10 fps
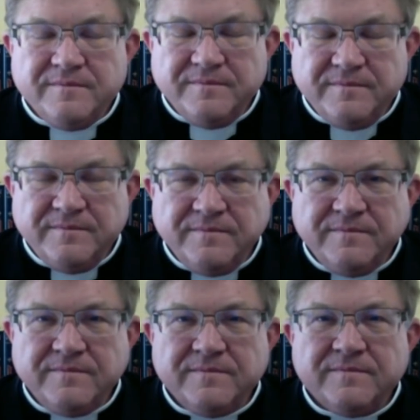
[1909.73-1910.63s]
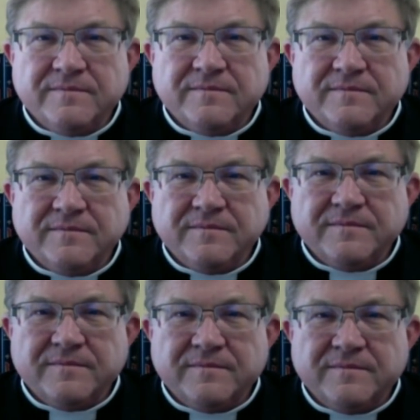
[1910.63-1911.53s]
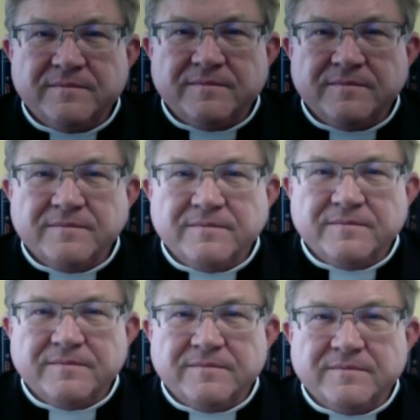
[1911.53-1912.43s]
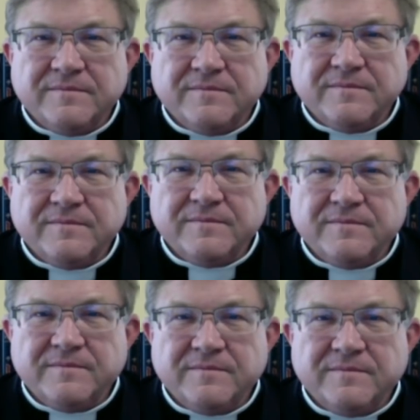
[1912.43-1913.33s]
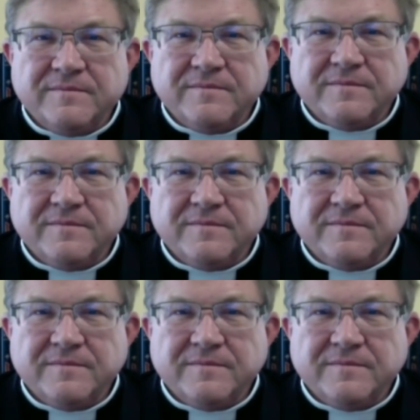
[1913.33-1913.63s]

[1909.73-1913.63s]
No words are spoken by the person on screen.